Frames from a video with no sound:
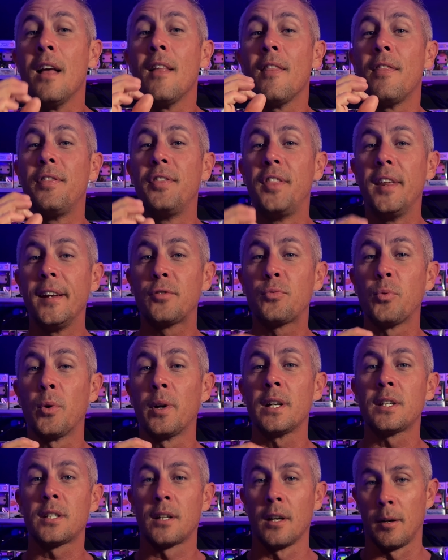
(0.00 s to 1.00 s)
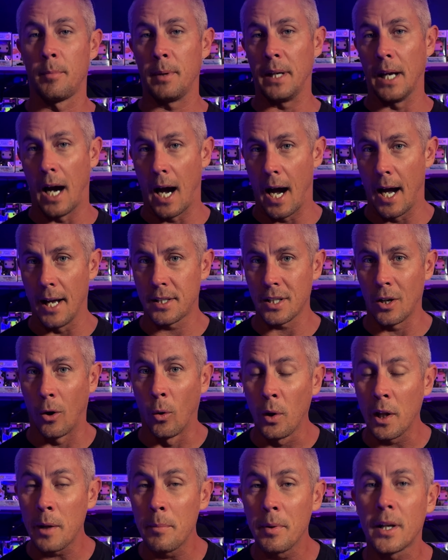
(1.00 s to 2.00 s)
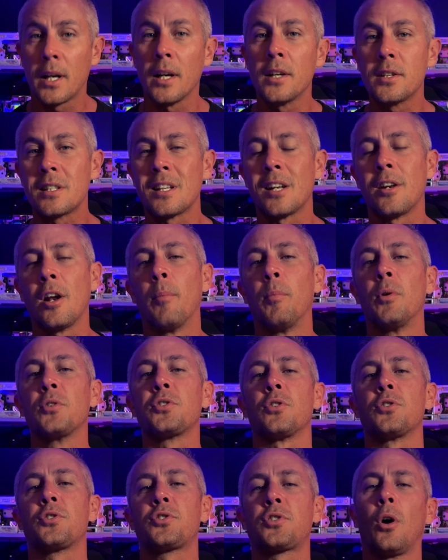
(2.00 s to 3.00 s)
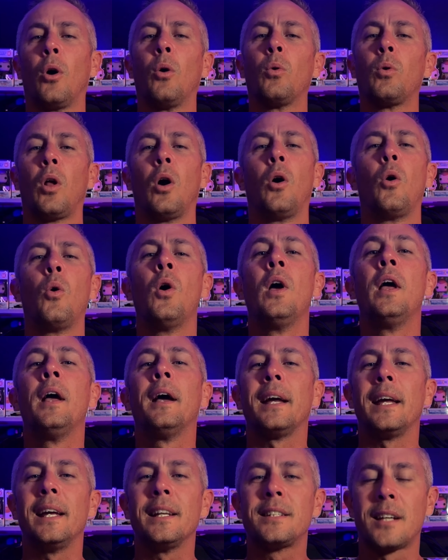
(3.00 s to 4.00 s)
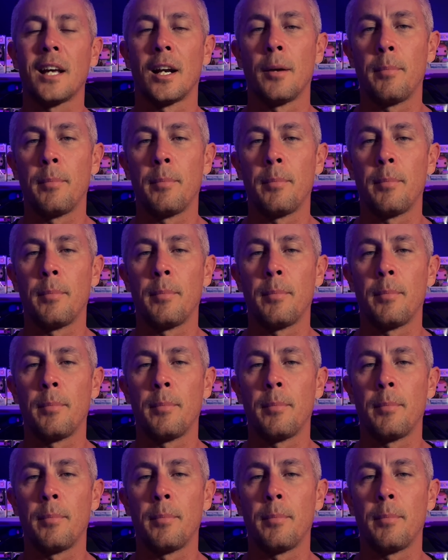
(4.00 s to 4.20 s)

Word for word: This one is going to be hot. Only because the numbers are so low, it's going to